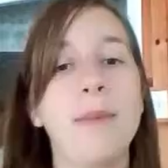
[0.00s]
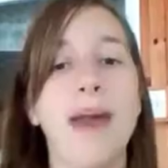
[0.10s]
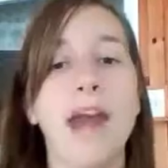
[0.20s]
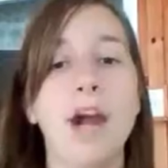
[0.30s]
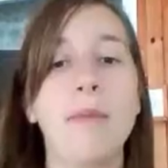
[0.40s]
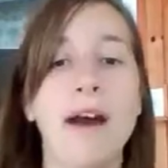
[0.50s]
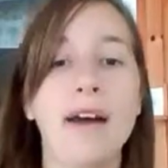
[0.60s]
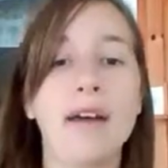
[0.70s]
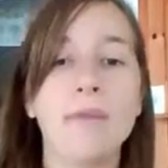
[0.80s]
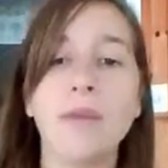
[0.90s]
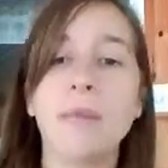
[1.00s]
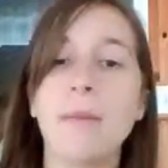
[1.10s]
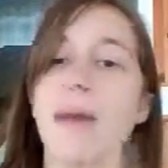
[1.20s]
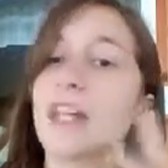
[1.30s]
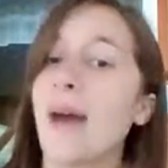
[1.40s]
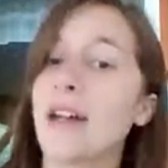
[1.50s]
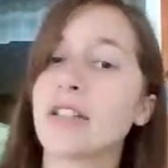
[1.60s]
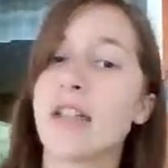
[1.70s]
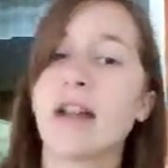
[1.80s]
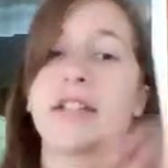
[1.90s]
my hair back and bangs back so
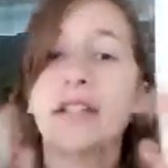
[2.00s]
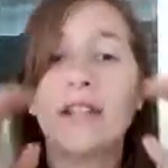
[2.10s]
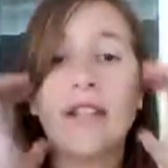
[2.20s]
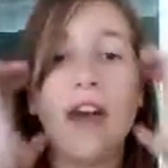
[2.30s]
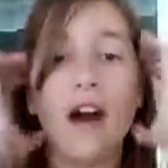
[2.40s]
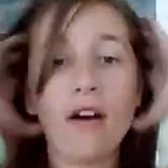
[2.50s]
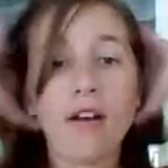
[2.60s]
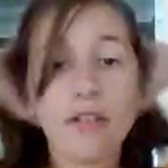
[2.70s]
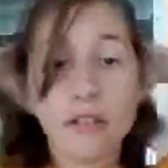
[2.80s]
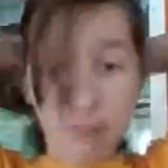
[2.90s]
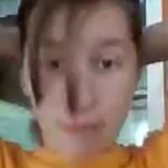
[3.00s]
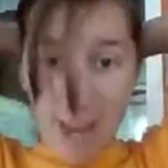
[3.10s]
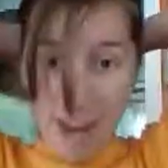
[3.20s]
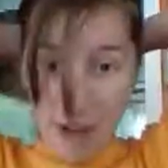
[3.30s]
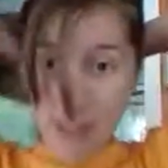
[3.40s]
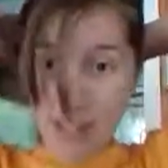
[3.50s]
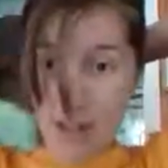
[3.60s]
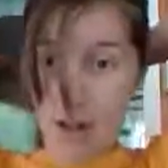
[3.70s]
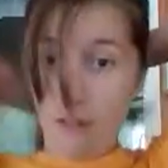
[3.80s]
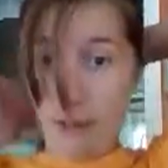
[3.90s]
that my hair doesn't get
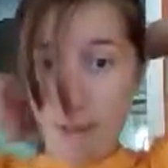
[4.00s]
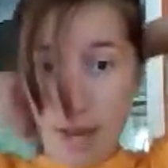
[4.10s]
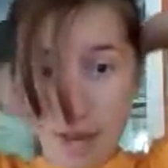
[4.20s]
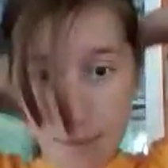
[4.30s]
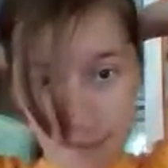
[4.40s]
all full of makeup.